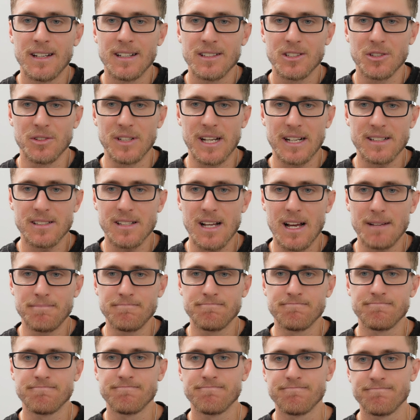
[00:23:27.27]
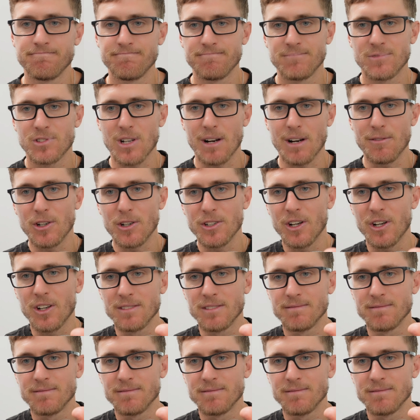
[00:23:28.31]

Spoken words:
Till next time, thrive on, y'all.